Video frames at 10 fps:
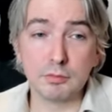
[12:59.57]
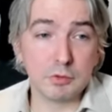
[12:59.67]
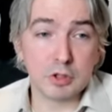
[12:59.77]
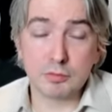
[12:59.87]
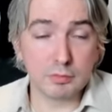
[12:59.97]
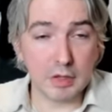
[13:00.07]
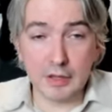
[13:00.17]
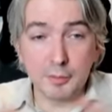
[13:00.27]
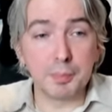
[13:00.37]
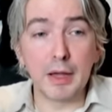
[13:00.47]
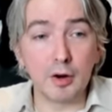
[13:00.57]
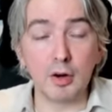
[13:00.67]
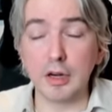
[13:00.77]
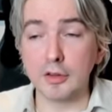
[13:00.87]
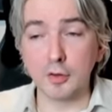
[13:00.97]
Just, it's better.
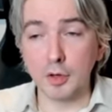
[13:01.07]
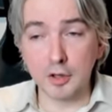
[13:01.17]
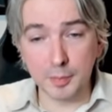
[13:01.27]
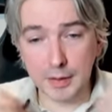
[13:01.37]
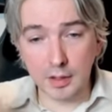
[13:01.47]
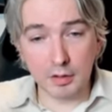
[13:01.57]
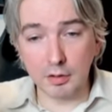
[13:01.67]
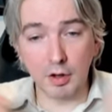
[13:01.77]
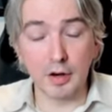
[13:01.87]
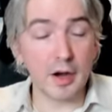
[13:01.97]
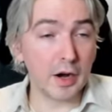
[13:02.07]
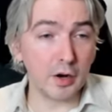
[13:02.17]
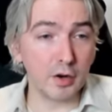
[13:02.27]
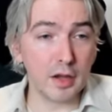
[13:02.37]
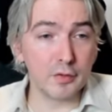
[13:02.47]
It's going to be on a
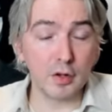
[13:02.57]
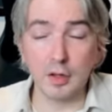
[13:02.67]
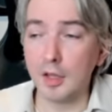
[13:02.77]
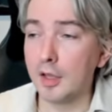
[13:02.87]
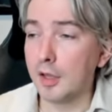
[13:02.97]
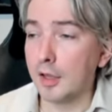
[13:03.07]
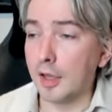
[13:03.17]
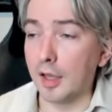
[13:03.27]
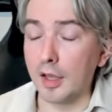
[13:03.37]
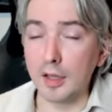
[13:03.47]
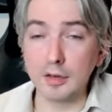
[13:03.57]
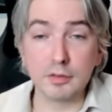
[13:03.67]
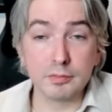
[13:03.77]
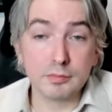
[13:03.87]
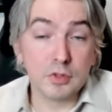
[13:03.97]
higher level and
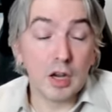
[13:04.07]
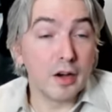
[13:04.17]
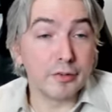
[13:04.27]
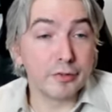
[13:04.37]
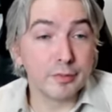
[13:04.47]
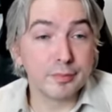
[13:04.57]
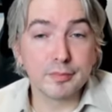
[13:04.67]
tough.